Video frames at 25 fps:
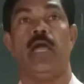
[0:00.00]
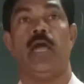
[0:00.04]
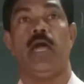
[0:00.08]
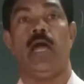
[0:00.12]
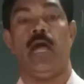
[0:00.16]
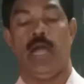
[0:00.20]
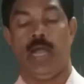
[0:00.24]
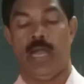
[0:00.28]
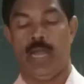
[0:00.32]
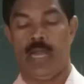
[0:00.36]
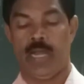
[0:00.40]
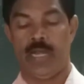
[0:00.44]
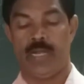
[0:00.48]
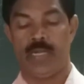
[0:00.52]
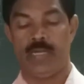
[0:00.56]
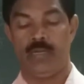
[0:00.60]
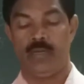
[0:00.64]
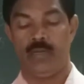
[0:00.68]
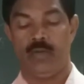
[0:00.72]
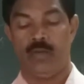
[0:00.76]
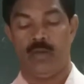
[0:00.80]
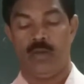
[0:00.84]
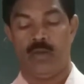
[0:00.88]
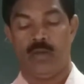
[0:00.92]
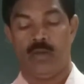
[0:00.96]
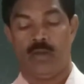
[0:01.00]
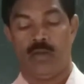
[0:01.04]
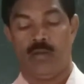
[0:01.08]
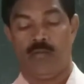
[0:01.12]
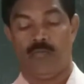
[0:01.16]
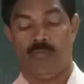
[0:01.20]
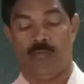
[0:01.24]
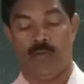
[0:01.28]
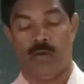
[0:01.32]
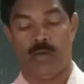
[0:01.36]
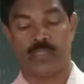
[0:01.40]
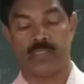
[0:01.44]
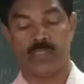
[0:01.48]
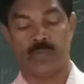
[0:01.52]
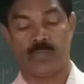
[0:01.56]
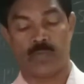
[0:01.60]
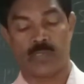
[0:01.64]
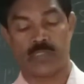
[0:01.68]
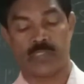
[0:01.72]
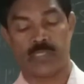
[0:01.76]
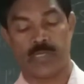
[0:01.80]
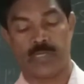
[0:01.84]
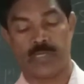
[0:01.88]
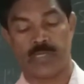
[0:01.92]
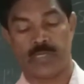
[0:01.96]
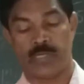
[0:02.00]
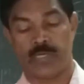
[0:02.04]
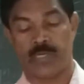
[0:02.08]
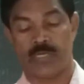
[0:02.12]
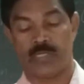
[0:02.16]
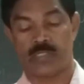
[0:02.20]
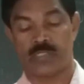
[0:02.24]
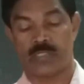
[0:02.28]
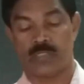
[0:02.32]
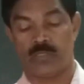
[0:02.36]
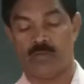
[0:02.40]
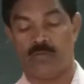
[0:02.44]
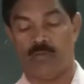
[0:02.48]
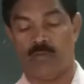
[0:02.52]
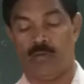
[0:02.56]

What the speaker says: and for the presentation